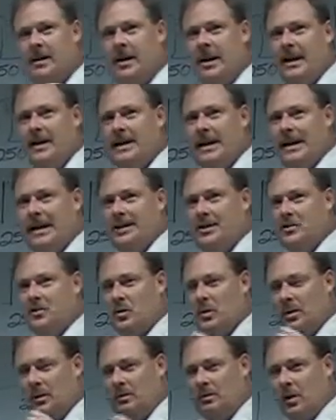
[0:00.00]
And that is
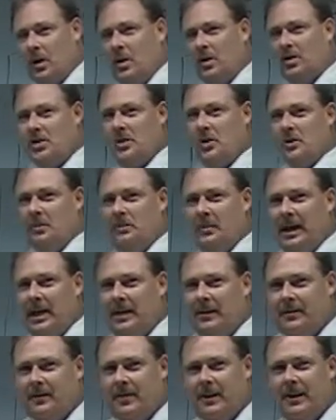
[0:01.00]
where the marginal
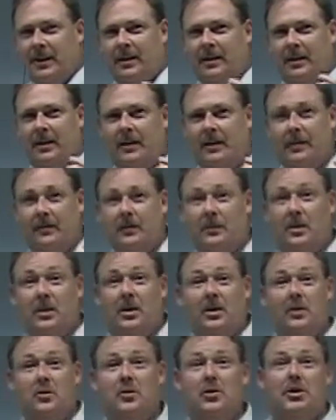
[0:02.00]
benefit of
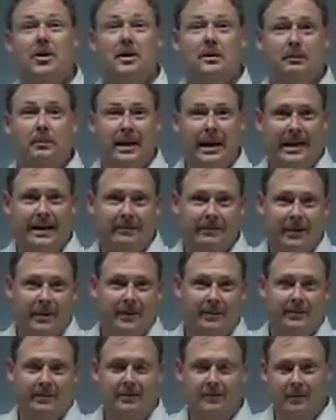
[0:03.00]
pollution
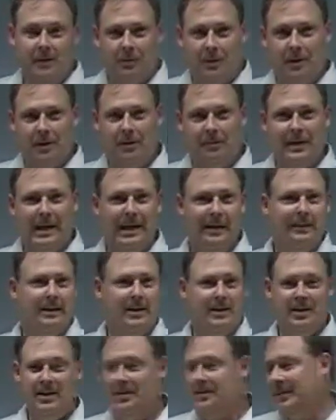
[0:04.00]
abatement, the word
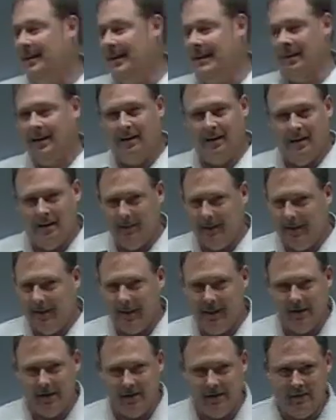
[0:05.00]
abatement just meaning
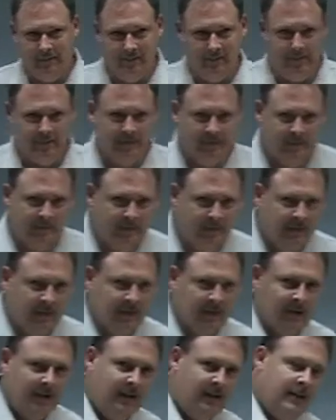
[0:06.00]
elimination,
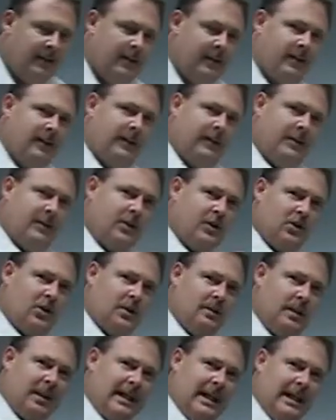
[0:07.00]

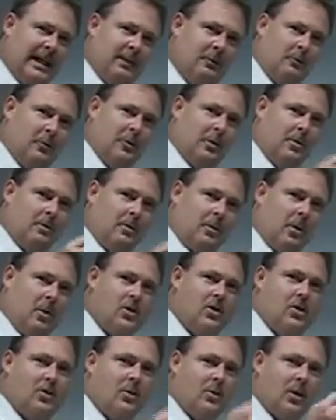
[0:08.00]
should be equal to the
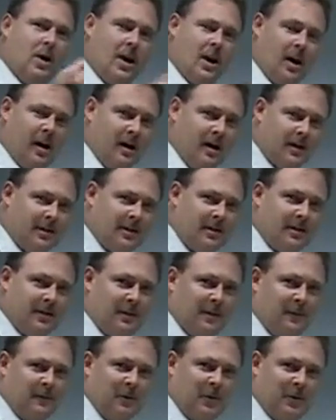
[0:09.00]
marginal cost
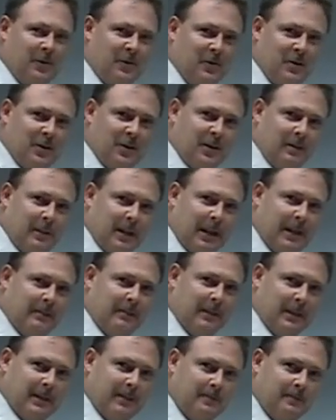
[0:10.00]
of pollution
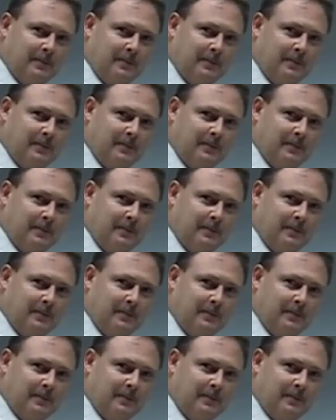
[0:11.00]
abatement.